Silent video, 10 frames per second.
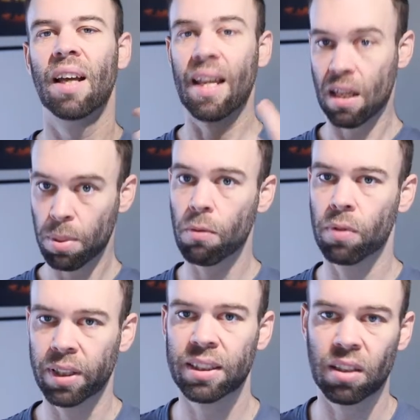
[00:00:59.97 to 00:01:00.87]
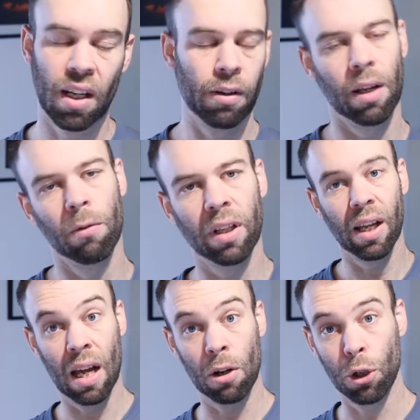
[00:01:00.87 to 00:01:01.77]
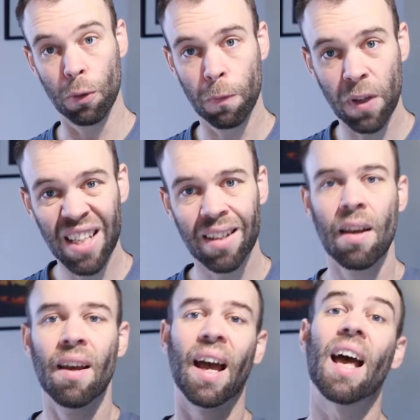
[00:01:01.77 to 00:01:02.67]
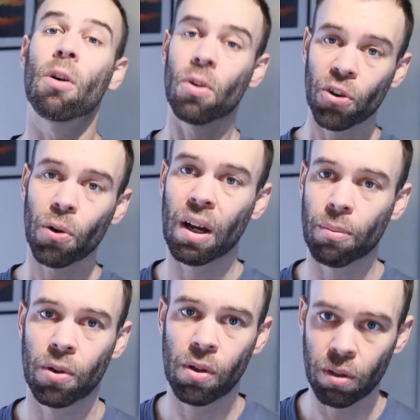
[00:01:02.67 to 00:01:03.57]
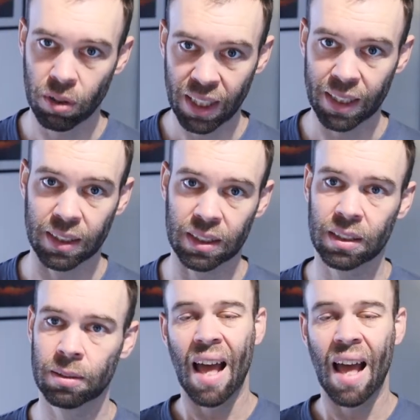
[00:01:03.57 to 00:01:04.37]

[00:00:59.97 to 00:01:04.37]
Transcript: It can be really tiring and hard on your feet and also up through your legs.